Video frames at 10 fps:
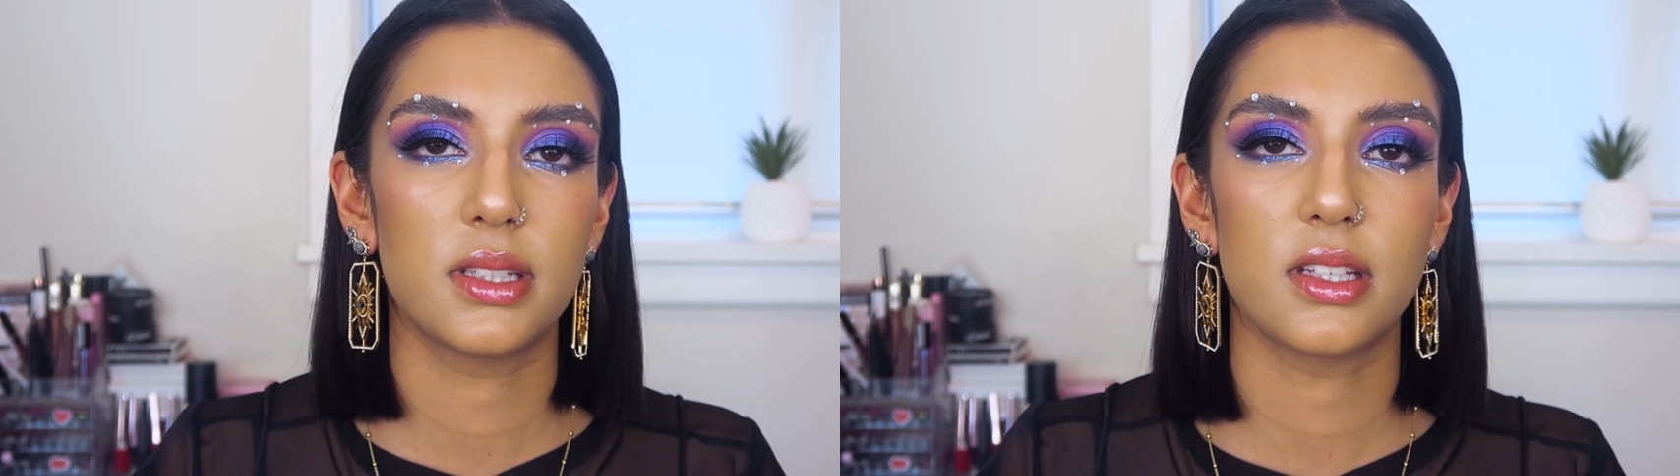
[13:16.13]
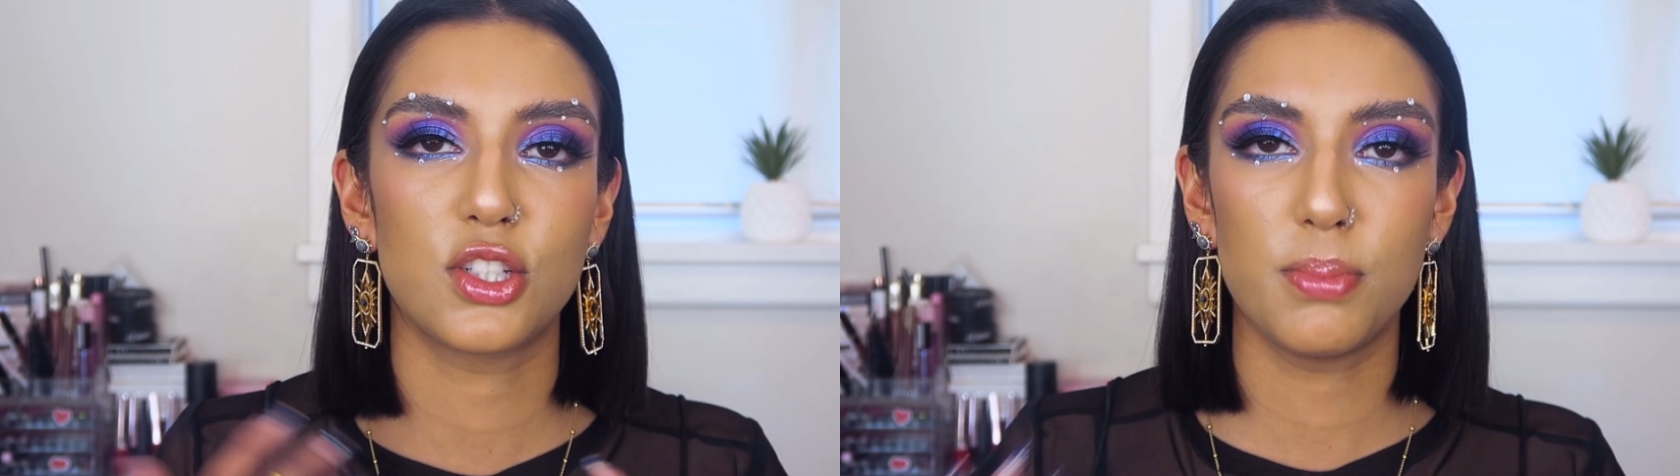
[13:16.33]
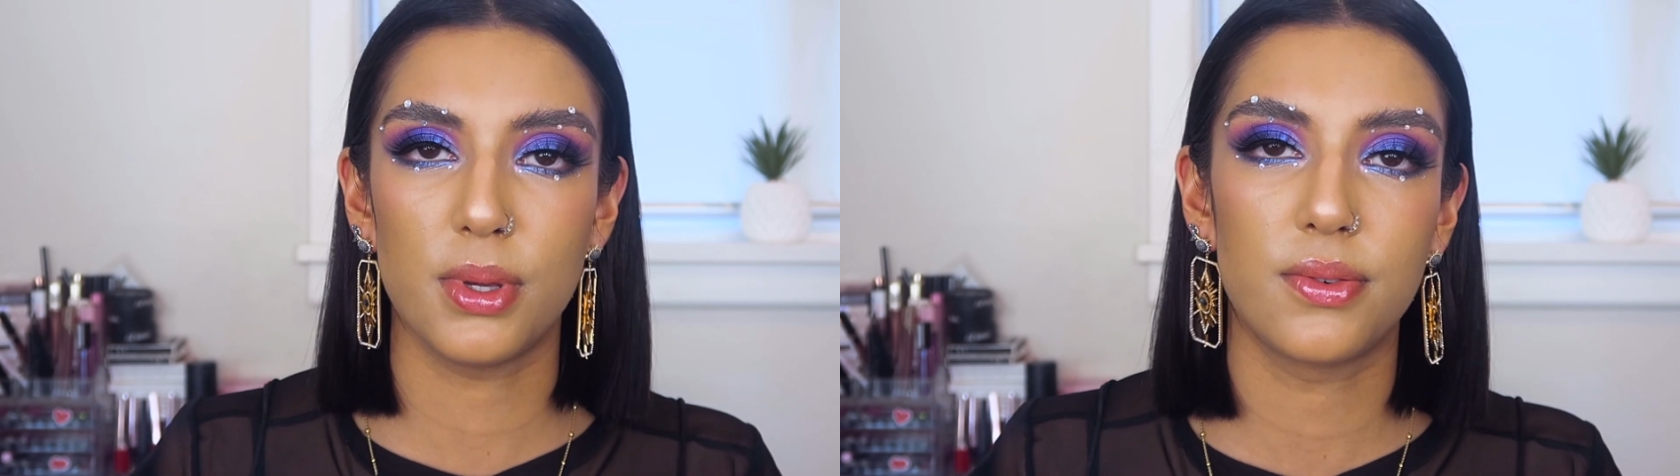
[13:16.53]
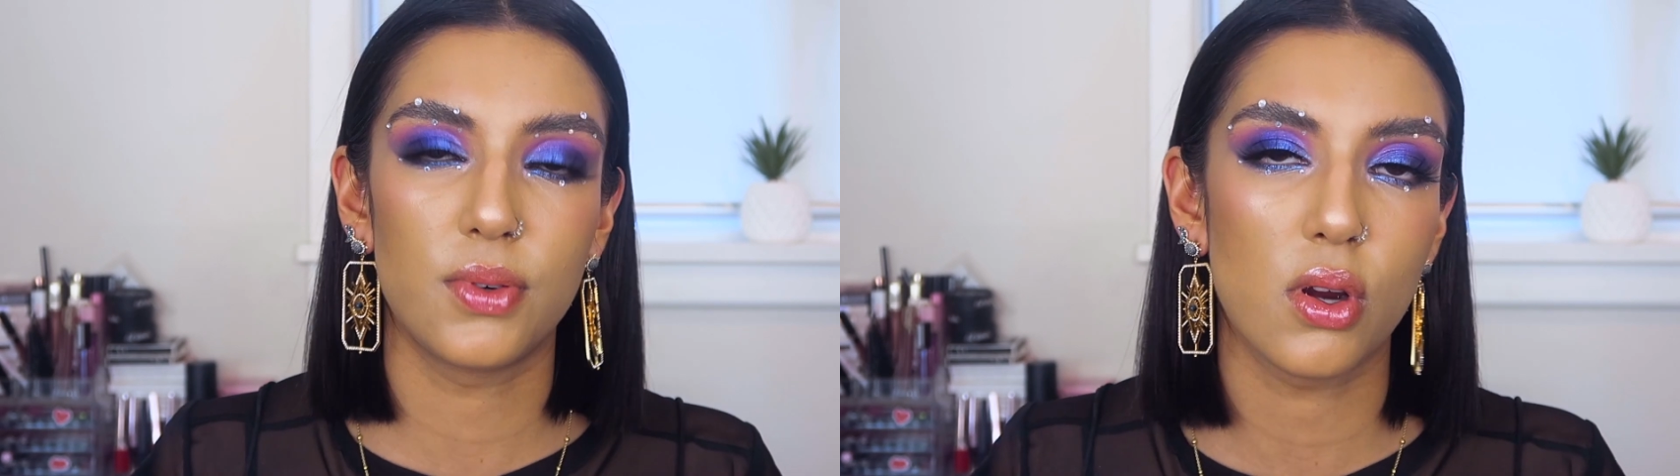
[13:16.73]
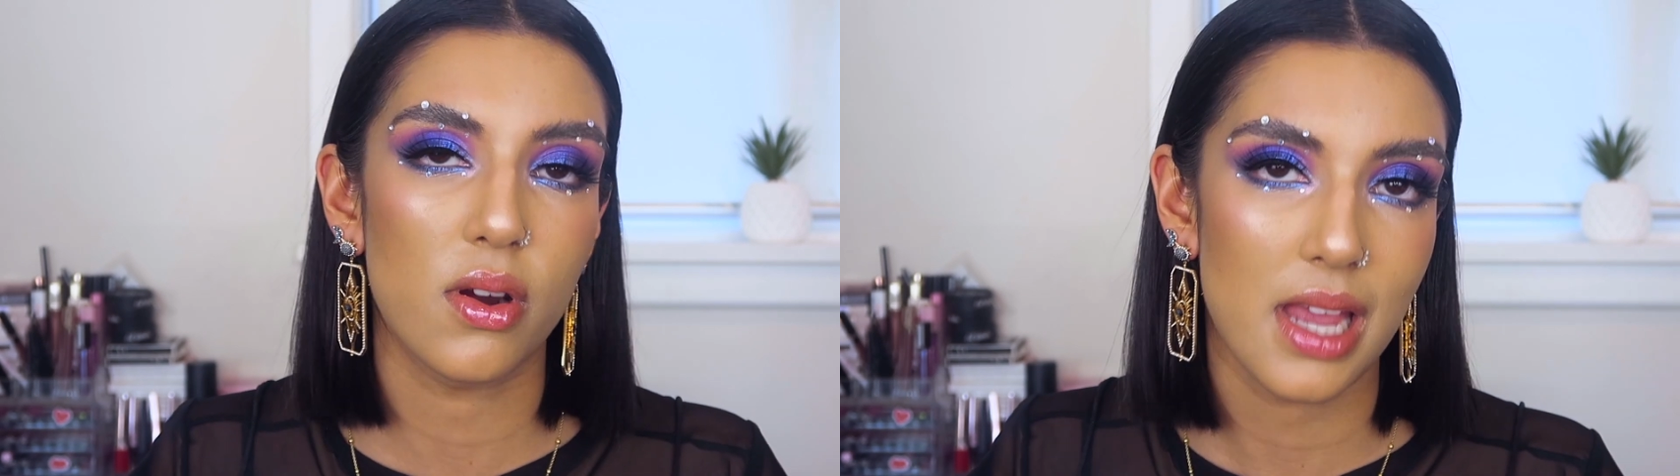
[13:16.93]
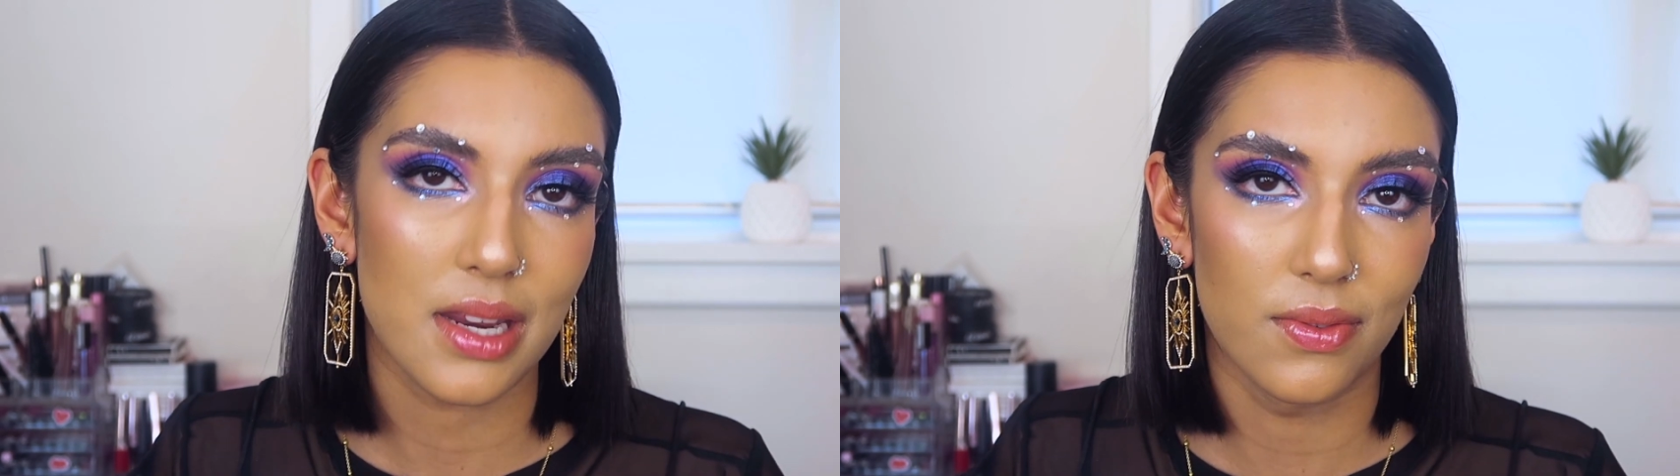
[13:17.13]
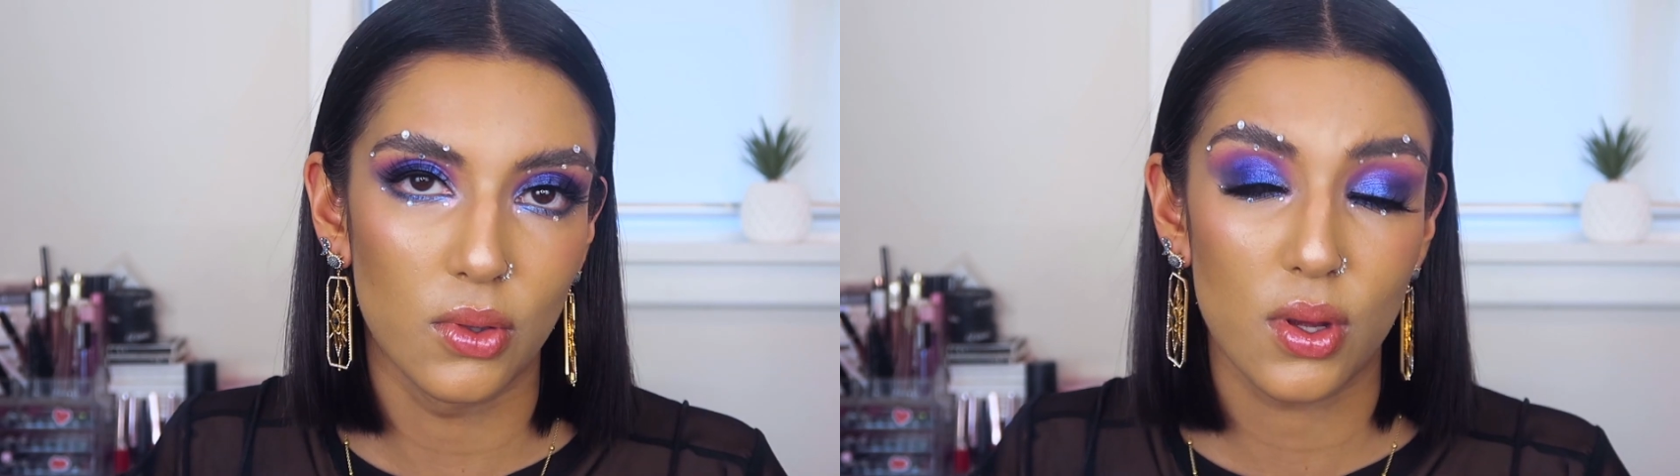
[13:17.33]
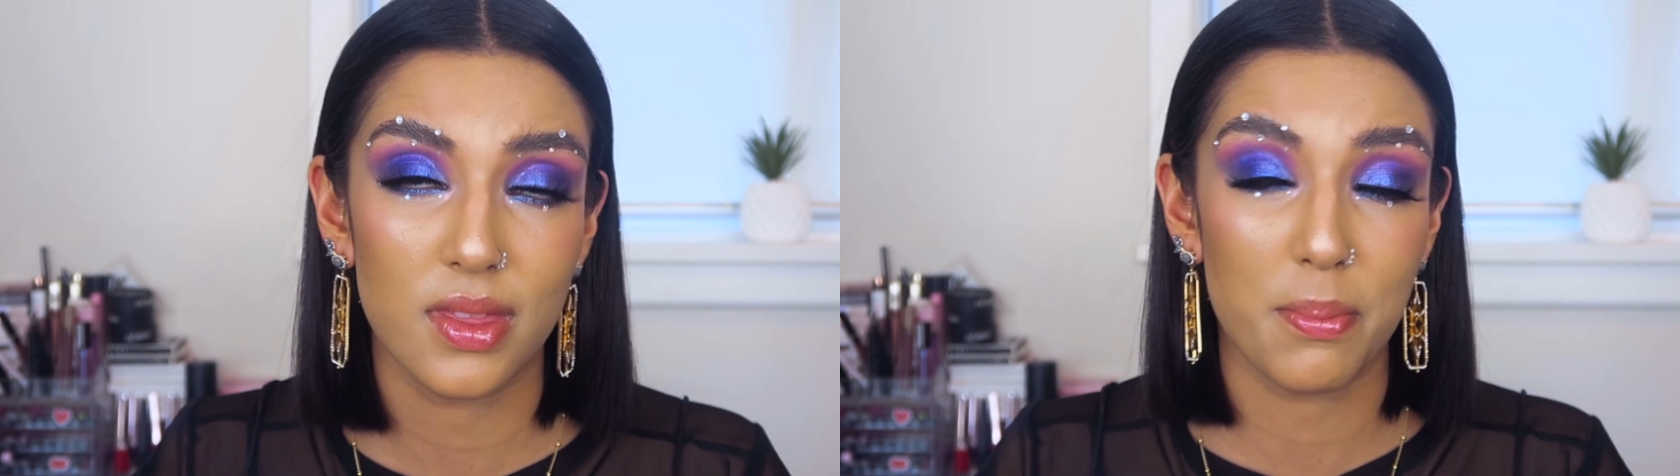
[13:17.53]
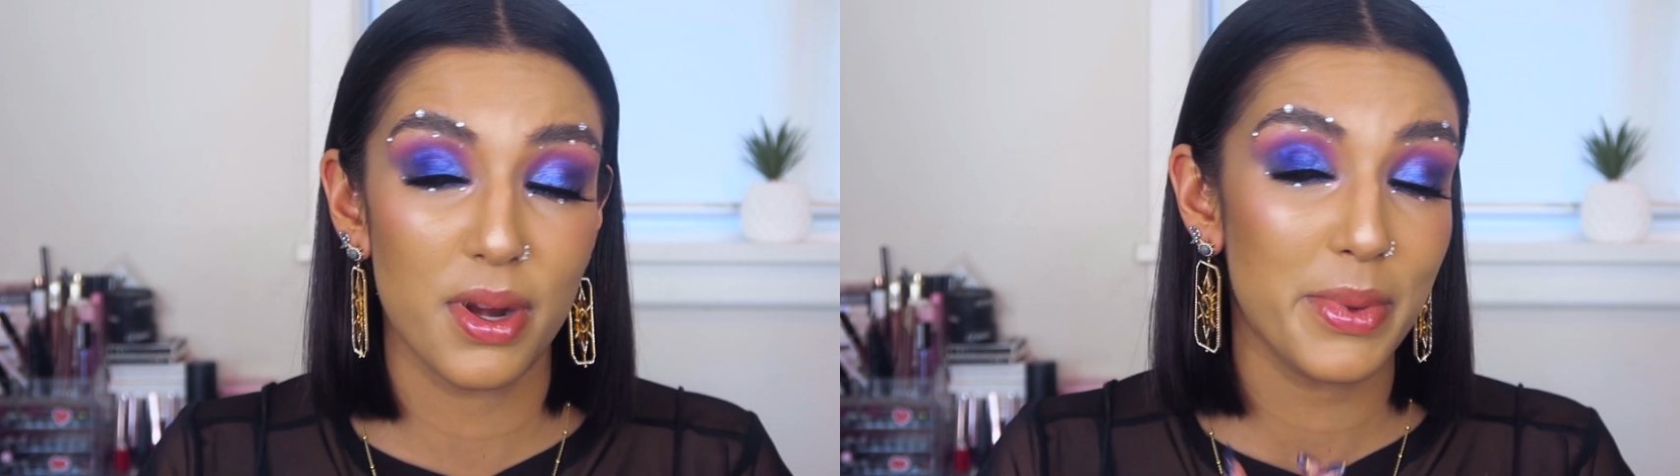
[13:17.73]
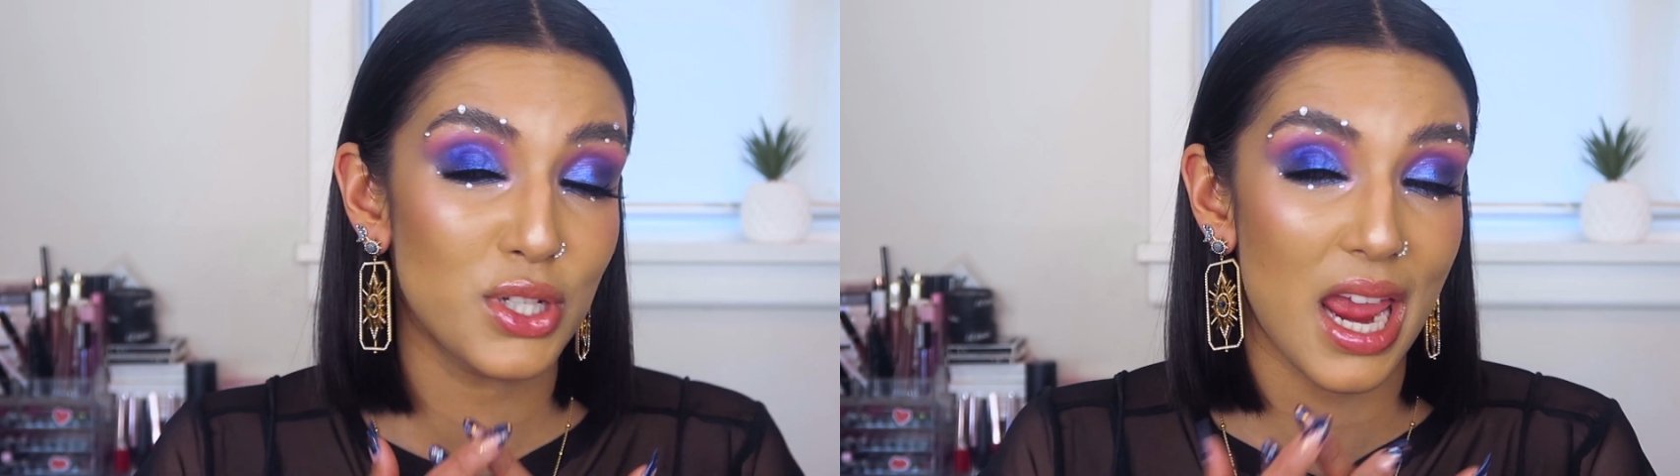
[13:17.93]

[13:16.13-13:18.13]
It's such a beautiful creative look that pretty much